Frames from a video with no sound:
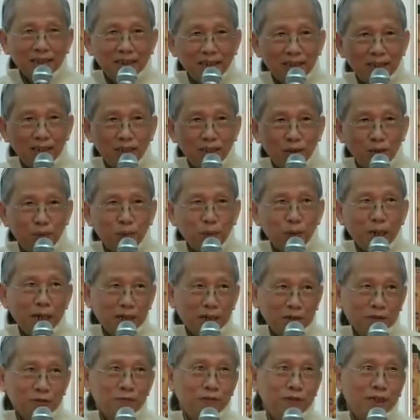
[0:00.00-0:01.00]
it
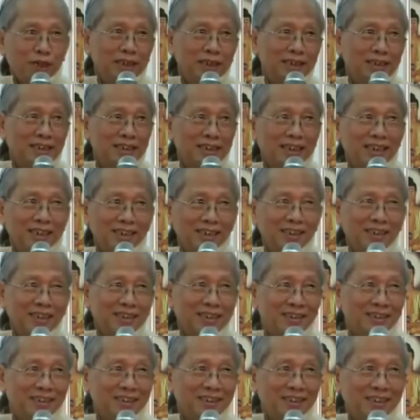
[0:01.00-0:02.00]
dwells,
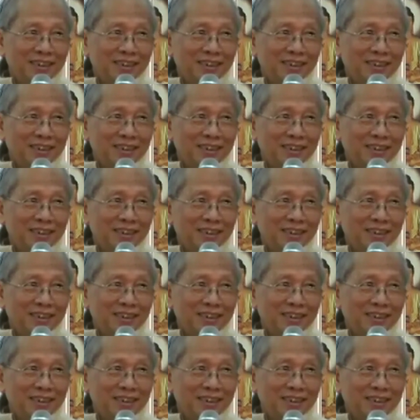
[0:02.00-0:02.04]
understand?